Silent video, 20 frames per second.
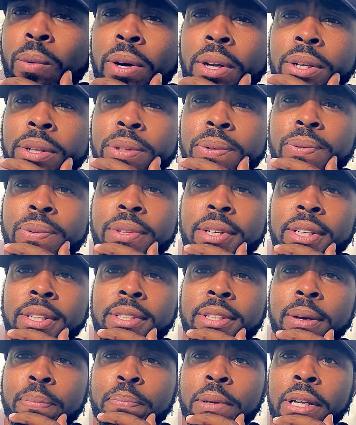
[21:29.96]
want to do
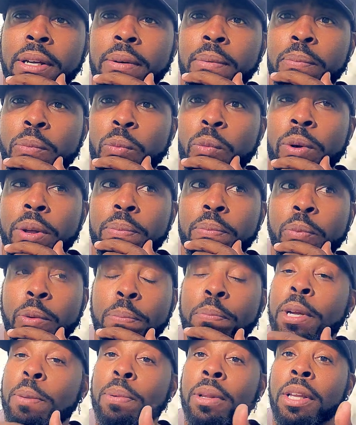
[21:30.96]
things that
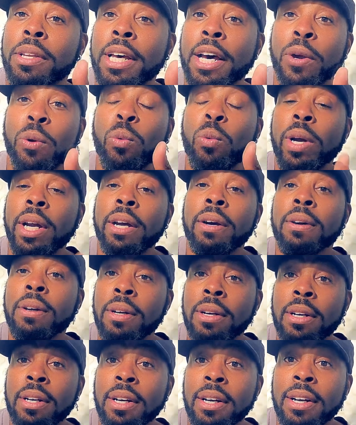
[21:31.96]
when people are not
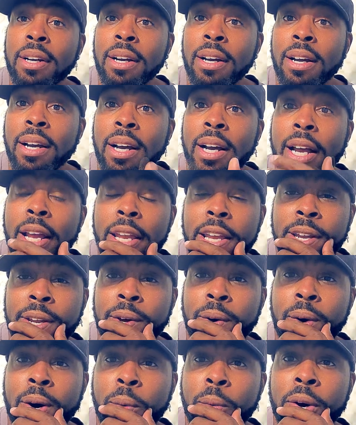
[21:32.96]
aware.
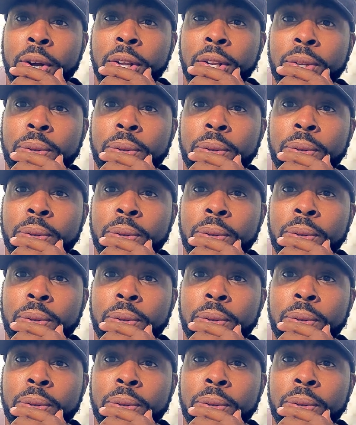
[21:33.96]
I want to